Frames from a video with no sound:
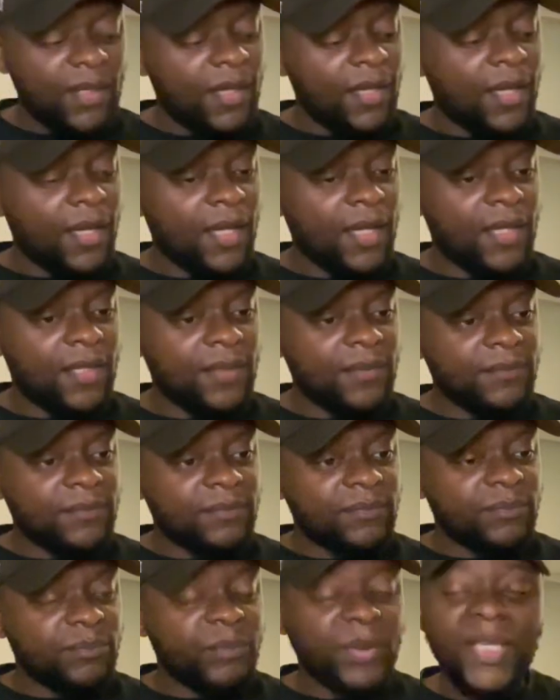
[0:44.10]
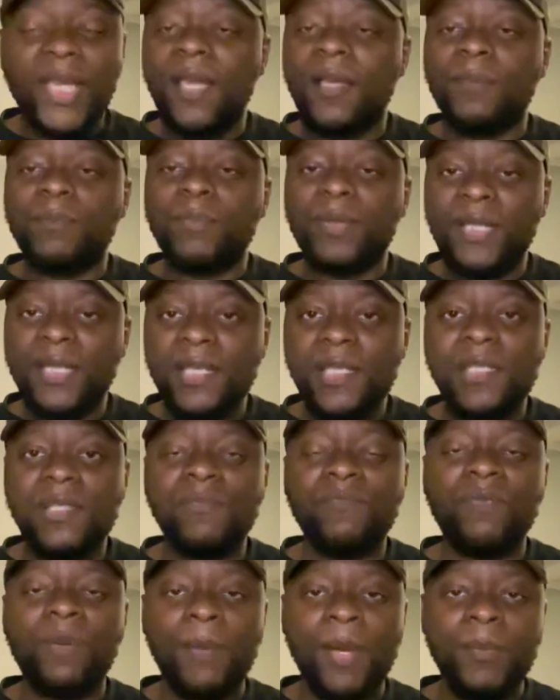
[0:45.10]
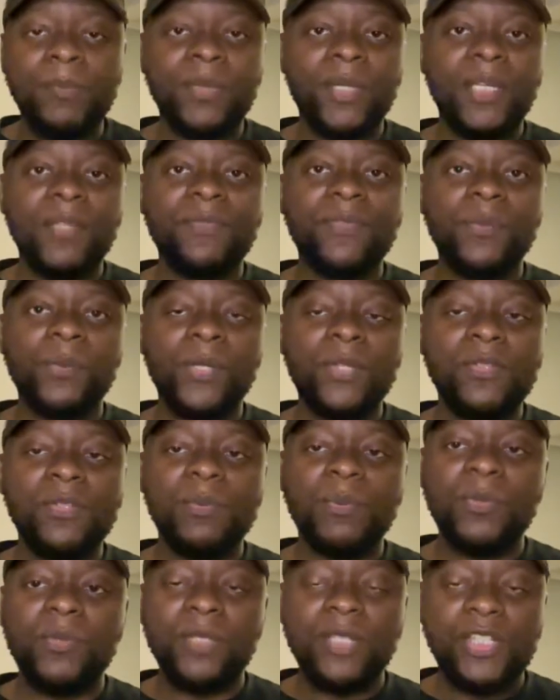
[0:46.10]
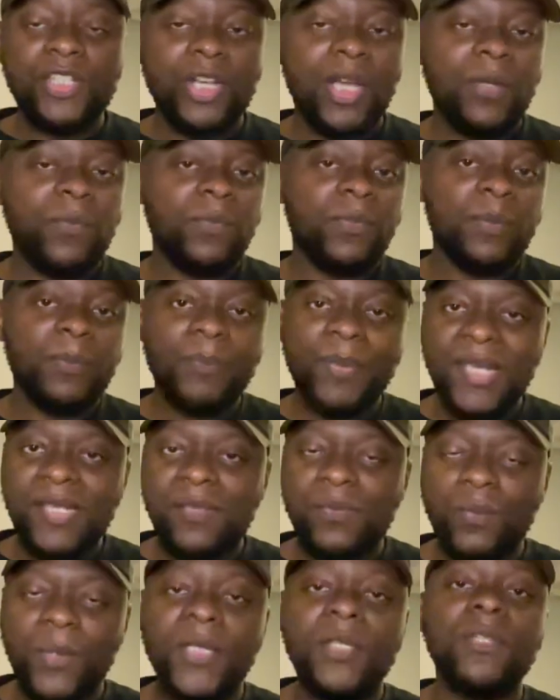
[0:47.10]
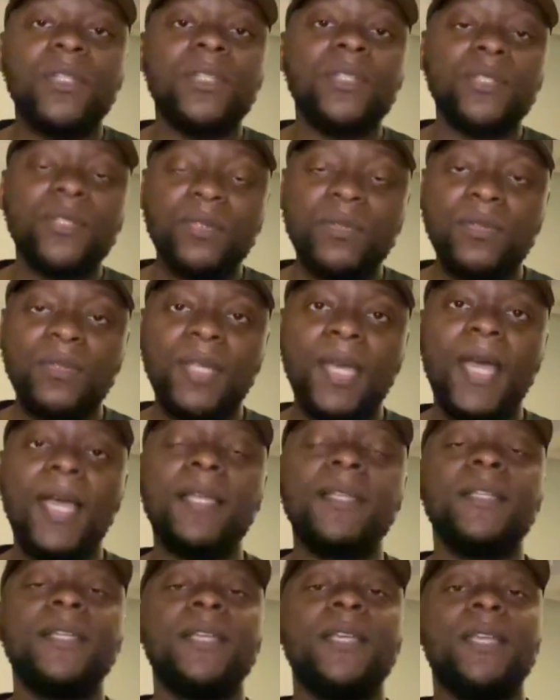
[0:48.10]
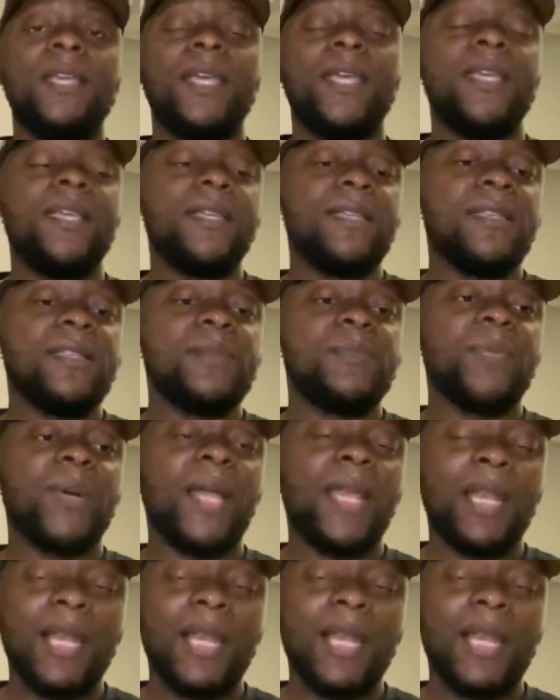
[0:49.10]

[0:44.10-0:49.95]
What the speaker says: But yeah, please remember, if you want to support this channel, the best way you can do that is by